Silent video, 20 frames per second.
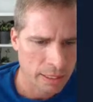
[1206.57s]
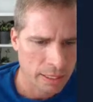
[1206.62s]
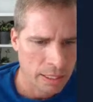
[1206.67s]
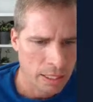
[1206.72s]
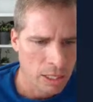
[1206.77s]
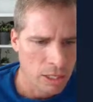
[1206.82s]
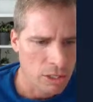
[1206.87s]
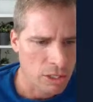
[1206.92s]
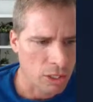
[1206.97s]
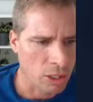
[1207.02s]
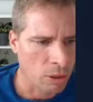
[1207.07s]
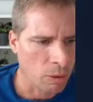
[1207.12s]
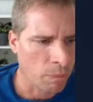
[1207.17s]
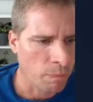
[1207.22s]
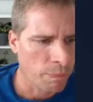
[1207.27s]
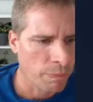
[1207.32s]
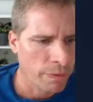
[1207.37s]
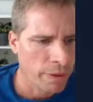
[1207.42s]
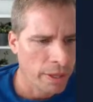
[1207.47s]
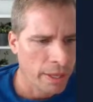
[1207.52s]

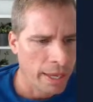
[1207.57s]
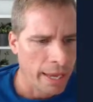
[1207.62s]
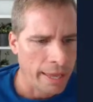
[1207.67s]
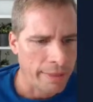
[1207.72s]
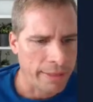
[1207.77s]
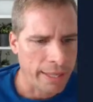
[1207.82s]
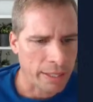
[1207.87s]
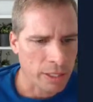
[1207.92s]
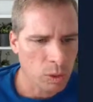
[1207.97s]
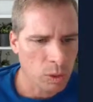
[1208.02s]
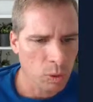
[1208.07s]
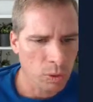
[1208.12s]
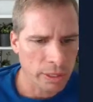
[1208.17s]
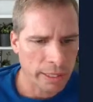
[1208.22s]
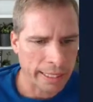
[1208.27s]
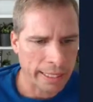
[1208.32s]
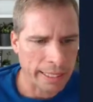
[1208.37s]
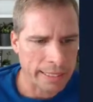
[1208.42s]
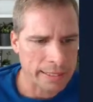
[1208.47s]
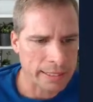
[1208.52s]
So the other cool
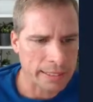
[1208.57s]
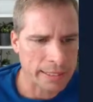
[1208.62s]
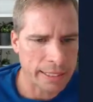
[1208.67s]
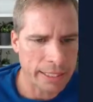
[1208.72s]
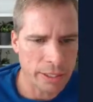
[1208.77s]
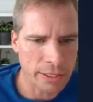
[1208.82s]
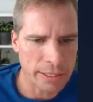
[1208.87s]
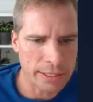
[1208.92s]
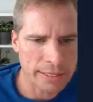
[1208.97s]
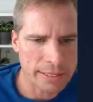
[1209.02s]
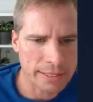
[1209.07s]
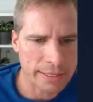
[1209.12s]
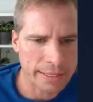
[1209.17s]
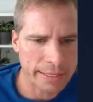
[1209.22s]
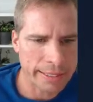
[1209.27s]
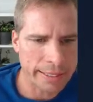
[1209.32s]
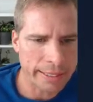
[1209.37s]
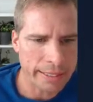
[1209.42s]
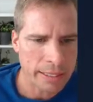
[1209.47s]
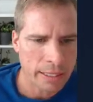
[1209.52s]
thing is that you can
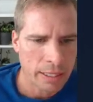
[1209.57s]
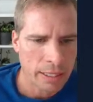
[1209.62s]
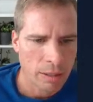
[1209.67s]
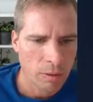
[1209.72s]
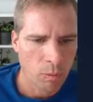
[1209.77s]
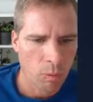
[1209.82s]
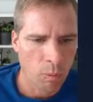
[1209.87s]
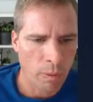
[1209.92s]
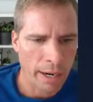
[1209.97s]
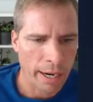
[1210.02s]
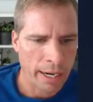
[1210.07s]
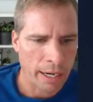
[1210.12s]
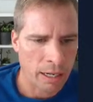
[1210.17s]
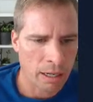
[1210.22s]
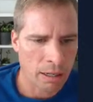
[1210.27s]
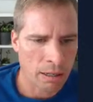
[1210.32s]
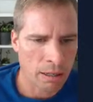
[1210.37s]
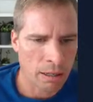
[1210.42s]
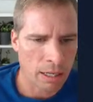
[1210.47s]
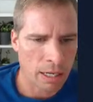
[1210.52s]
see
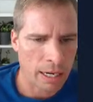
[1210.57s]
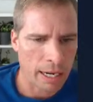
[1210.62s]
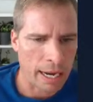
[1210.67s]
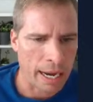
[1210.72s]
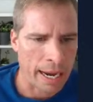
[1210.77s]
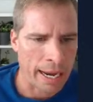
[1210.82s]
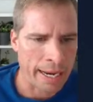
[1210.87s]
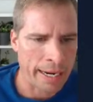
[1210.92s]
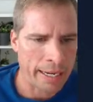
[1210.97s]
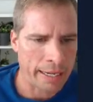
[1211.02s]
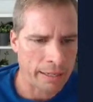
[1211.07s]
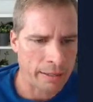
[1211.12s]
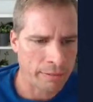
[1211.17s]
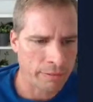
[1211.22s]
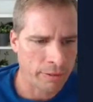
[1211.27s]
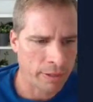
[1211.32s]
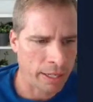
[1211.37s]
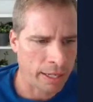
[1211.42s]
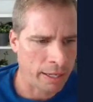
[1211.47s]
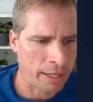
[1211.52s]
where I
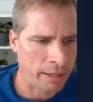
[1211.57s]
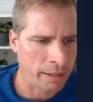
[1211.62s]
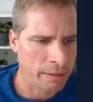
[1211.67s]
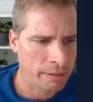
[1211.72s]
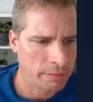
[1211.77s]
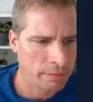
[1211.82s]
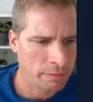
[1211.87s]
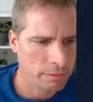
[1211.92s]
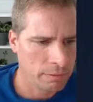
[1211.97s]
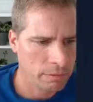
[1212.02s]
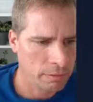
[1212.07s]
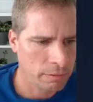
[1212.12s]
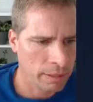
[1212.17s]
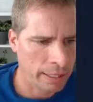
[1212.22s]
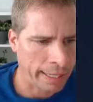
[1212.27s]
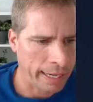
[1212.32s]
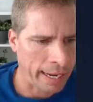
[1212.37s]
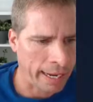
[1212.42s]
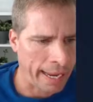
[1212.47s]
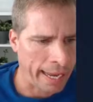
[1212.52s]
have,
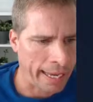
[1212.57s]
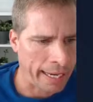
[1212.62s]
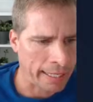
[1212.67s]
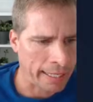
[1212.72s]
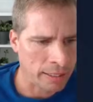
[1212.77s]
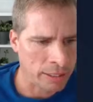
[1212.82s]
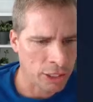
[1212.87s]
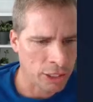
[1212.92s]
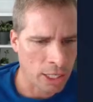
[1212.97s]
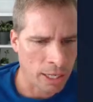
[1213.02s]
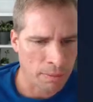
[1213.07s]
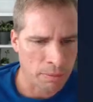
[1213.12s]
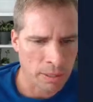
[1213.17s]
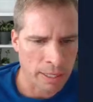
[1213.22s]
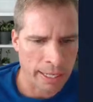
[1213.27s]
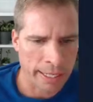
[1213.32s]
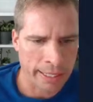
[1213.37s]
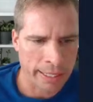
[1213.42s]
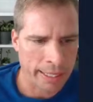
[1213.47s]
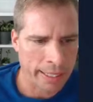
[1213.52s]
like I added a job
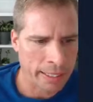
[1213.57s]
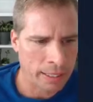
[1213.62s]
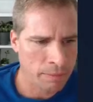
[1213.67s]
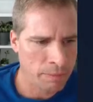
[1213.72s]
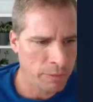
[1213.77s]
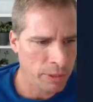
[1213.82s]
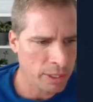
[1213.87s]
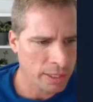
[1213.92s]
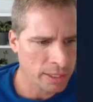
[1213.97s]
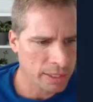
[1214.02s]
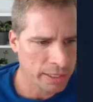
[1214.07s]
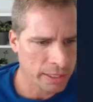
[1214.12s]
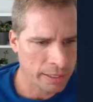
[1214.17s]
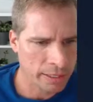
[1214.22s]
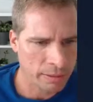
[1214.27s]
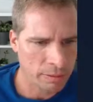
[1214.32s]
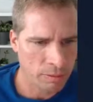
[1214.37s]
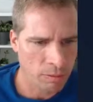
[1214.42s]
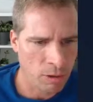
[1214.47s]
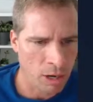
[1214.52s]
line item. You can see
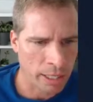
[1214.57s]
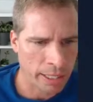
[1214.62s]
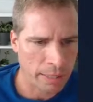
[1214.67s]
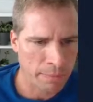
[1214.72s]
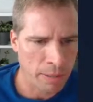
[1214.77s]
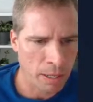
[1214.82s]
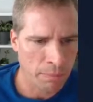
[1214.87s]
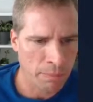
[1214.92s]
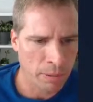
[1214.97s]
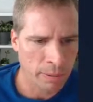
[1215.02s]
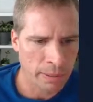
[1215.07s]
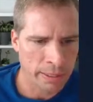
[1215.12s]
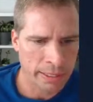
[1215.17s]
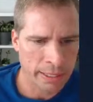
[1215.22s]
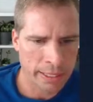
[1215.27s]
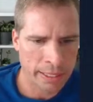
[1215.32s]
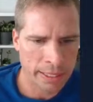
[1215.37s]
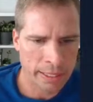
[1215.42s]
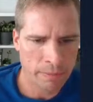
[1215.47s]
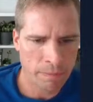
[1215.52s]
that Rocky Balboa
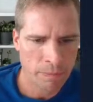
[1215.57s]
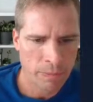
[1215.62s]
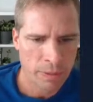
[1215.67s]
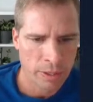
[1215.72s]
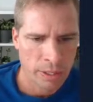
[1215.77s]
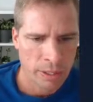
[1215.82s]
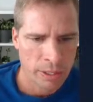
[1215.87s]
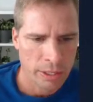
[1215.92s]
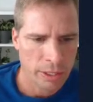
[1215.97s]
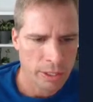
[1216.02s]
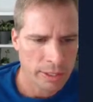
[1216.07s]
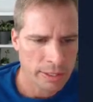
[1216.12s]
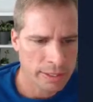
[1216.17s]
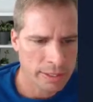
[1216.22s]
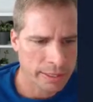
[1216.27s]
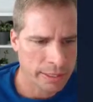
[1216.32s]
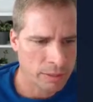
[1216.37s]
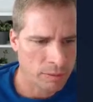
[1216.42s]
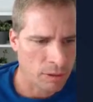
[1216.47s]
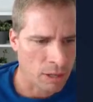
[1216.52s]
did it. You can
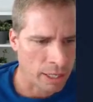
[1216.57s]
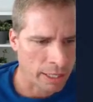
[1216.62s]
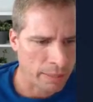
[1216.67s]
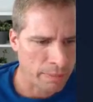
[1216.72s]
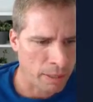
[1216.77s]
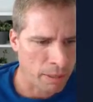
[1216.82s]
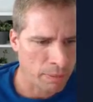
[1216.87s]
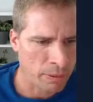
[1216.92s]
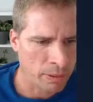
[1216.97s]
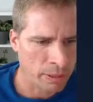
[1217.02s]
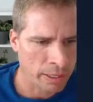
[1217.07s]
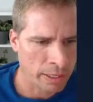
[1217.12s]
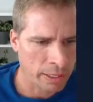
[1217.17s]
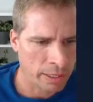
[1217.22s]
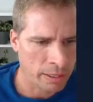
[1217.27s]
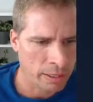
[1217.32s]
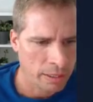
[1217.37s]
see that Rocky Balboa